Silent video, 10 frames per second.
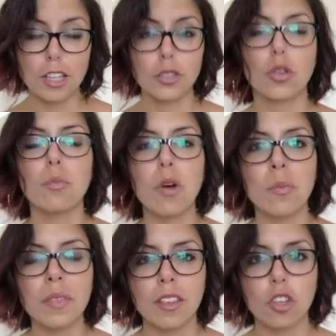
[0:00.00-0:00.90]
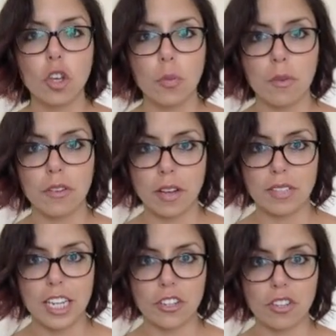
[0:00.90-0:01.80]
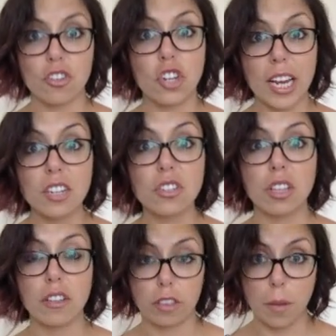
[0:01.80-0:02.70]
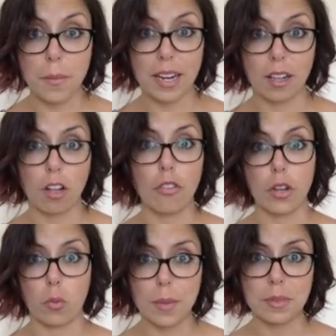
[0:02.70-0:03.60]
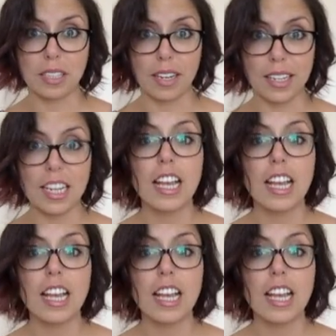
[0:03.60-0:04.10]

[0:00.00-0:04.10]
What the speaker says: So the moment that the Obama Foundation changed the thumbnail on their website,